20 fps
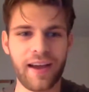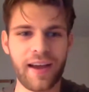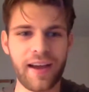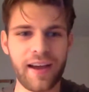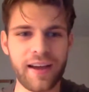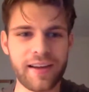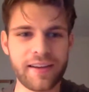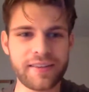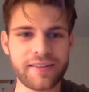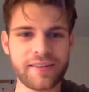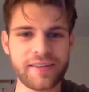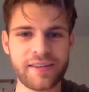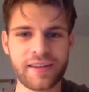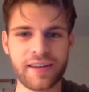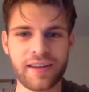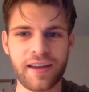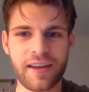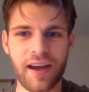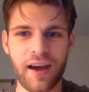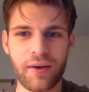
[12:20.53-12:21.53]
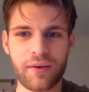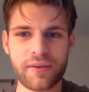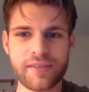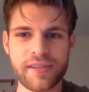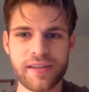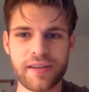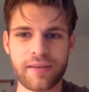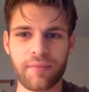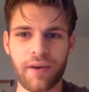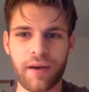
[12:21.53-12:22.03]
And I would
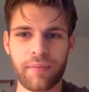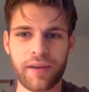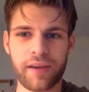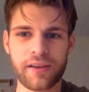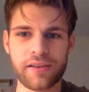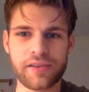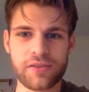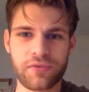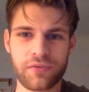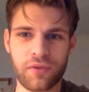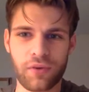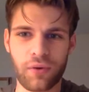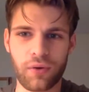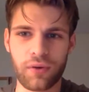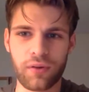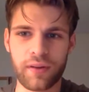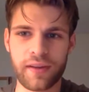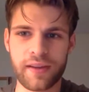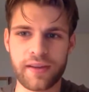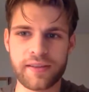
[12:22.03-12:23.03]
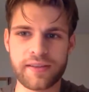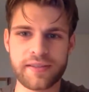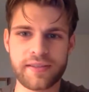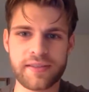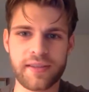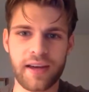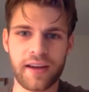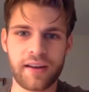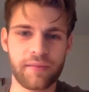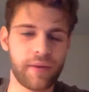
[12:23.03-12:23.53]
say my biggest role
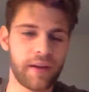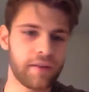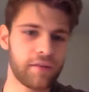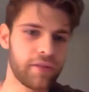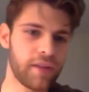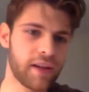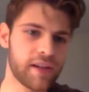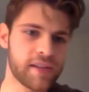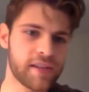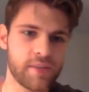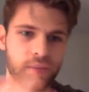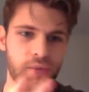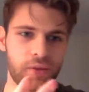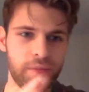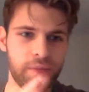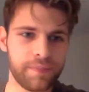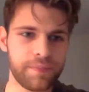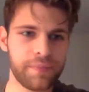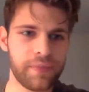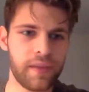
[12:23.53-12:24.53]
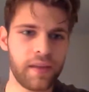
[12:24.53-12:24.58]
is that of being flexible.